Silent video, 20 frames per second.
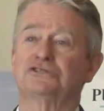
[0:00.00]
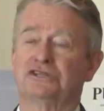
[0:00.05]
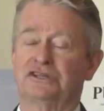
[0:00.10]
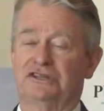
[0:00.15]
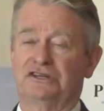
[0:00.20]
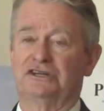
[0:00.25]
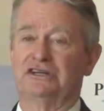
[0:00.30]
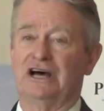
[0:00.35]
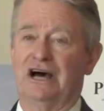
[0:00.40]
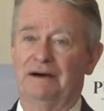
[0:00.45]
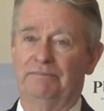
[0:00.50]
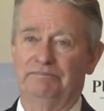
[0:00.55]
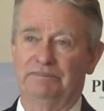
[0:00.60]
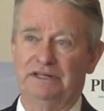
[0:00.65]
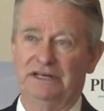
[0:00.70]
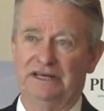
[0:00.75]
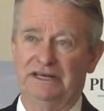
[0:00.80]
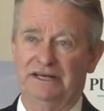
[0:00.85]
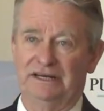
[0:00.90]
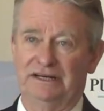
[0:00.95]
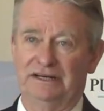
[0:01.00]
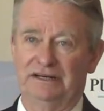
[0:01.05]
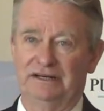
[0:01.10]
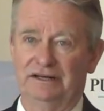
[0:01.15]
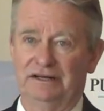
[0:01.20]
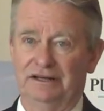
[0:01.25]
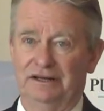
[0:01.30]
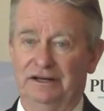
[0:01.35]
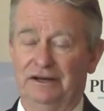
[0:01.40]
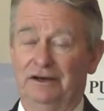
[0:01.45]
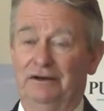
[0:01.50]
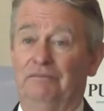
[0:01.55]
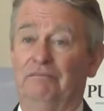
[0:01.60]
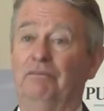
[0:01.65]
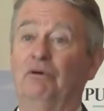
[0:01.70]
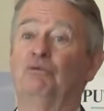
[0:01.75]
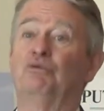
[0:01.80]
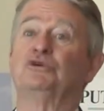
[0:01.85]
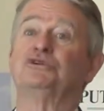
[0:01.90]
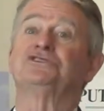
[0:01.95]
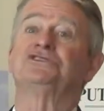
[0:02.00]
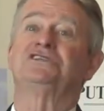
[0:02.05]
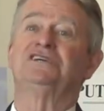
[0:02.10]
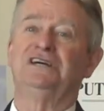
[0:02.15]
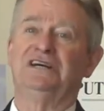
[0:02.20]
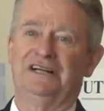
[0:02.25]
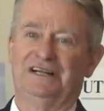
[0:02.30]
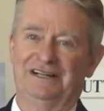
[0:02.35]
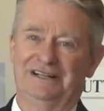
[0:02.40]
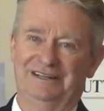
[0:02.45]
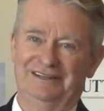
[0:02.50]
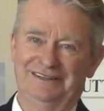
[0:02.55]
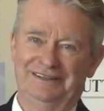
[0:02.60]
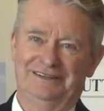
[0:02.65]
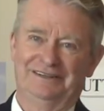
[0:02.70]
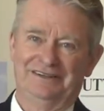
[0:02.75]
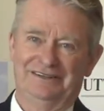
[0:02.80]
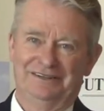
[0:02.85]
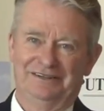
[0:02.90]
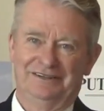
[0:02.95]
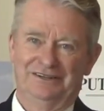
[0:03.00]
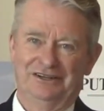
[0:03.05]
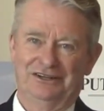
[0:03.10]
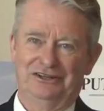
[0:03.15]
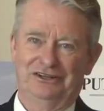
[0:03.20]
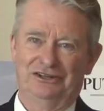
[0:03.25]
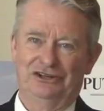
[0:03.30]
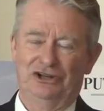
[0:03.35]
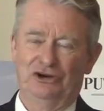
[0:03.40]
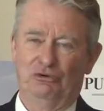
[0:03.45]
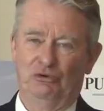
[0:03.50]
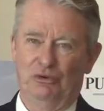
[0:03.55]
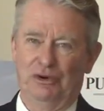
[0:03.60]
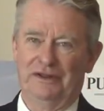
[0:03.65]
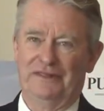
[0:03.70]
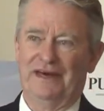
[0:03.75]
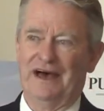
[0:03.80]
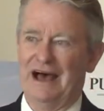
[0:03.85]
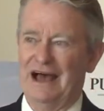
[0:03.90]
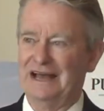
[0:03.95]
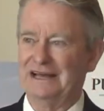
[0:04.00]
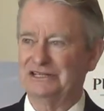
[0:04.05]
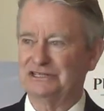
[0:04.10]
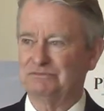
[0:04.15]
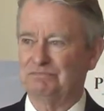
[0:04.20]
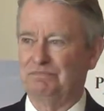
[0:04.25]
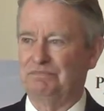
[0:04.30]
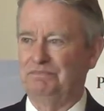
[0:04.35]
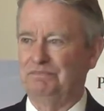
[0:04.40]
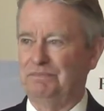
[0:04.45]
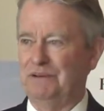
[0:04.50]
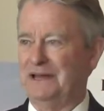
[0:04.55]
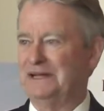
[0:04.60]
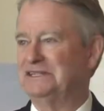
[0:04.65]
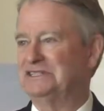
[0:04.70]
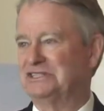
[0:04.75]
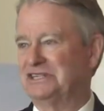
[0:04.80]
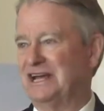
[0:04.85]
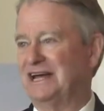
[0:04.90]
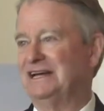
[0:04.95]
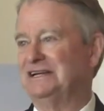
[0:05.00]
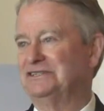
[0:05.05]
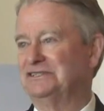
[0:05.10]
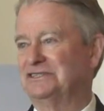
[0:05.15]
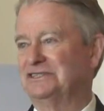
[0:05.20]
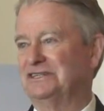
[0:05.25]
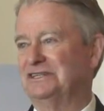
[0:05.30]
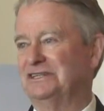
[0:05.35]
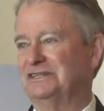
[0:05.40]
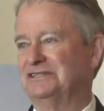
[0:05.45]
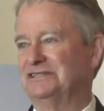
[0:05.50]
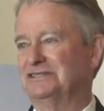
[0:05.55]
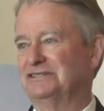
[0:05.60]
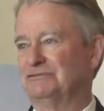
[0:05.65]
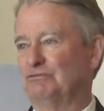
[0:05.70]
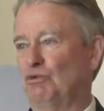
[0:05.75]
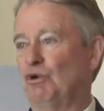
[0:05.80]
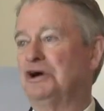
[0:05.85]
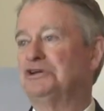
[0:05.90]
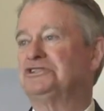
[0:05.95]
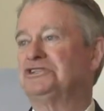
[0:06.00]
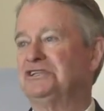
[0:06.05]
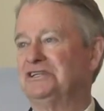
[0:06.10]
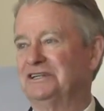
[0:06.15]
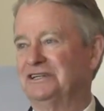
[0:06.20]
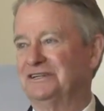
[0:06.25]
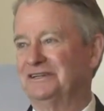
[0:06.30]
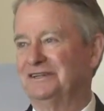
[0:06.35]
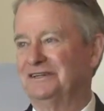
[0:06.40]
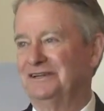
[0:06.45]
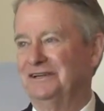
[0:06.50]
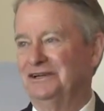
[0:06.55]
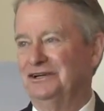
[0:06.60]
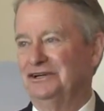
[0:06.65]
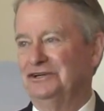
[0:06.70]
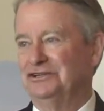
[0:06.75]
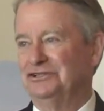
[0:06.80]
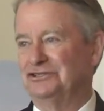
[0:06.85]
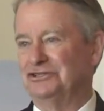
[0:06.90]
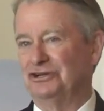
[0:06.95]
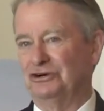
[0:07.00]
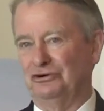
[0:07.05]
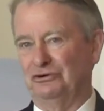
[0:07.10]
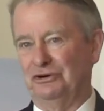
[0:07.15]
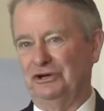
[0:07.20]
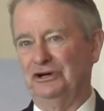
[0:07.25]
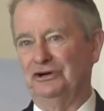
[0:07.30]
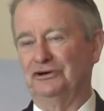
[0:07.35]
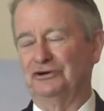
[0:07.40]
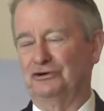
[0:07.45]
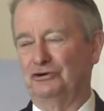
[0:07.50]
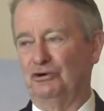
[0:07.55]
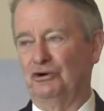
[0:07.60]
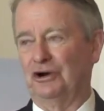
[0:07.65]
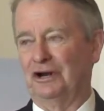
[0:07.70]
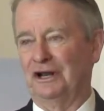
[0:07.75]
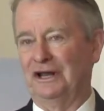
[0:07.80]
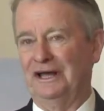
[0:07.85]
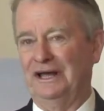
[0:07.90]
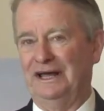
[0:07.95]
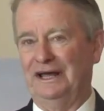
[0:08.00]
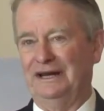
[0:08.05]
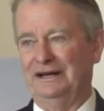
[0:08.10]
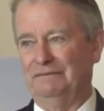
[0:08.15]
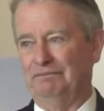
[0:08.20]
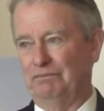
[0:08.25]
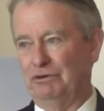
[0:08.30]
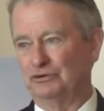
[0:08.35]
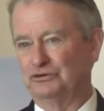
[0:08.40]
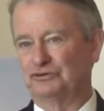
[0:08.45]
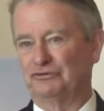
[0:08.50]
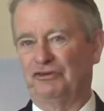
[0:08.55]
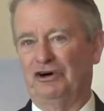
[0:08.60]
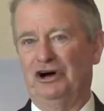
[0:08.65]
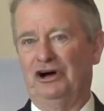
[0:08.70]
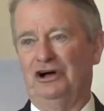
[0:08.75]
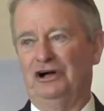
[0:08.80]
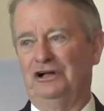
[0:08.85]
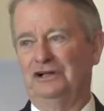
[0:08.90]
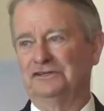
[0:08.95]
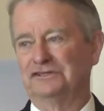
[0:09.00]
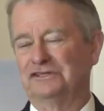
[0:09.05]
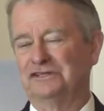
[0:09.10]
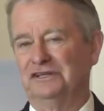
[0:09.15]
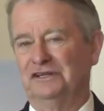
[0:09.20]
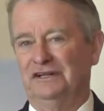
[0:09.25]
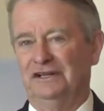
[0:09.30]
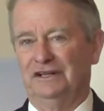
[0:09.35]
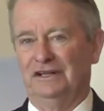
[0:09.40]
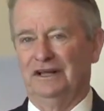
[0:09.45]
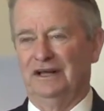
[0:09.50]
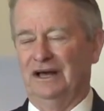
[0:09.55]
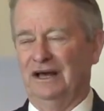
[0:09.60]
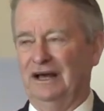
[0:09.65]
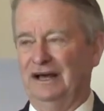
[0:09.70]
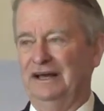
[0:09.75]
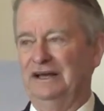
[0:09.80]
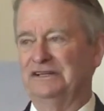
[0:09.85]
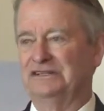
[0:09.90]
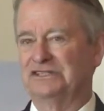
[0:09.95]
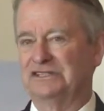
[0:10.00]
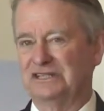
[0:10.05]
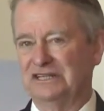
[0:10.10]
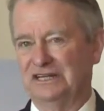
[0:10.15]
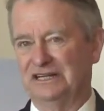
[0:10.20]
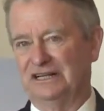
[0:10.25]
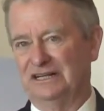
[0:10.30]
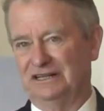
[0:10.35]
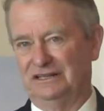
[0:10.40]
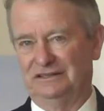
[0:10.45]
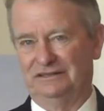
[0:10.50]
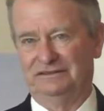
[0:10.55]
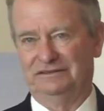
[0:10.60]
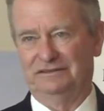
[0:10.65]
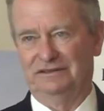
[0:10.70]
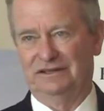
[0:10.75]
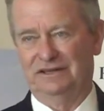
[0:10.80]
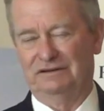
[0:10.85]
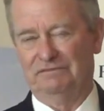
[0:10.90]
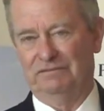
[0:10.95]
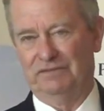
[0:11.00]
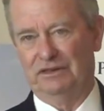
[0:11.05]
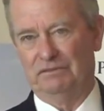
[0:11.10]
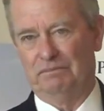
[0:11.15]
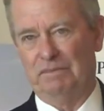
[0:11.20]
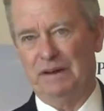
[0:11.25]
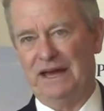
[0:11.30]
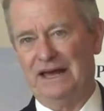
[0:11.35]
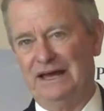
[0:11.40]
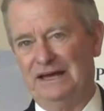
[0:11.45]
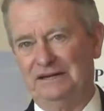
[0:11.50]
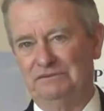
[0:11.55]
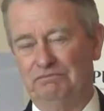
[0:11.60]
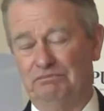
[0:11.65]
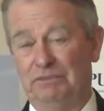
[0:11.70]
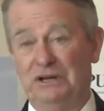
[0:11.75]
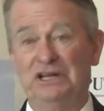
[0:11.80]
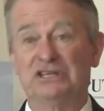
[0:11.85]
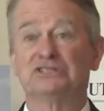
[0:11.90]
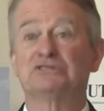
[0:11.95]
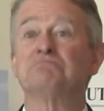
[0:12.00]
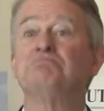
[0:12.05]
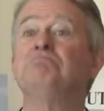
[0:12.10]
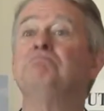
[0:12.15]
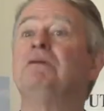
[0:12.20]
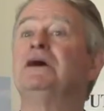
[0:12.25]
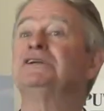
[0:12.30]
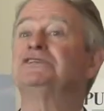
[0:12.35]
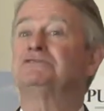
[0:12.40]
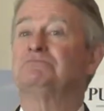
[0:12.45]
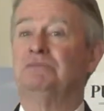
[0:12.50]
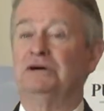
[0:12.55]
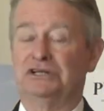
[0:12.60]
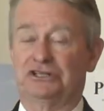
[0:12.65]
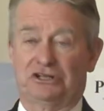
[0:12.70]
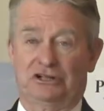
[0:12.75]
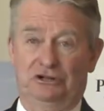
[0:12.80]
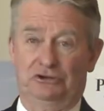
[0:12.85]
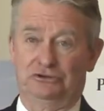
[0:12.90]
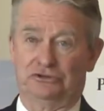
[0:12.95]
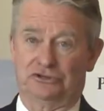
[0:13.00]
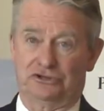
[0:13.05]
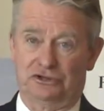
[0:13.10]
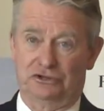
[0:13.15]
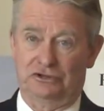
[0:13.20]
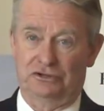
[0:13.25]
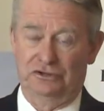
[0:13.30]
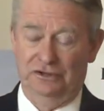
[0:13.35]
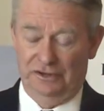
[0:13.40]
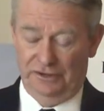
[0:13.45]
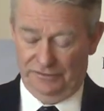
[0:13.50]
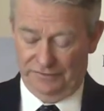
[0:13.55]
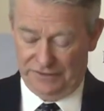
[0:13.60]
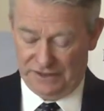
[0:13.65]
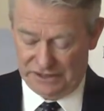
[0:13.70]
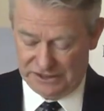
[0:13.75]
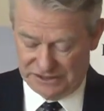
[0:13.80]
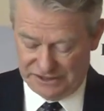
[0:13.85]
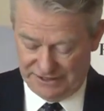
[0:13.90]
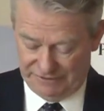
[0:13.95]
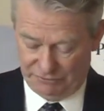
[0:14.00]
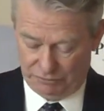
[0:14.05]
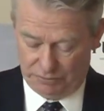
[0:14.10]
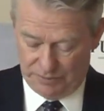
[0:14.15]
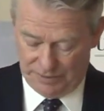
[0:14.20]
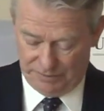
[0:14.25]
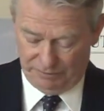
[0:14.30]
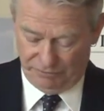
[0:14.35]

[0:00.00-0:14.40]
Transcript: to the top 10. But we're still, you know, one of the highest paid states is Washington. So here in Coeur d'Alene and Post Falls, uh, it's still the, the pay, but it's much, much closer than it's ever been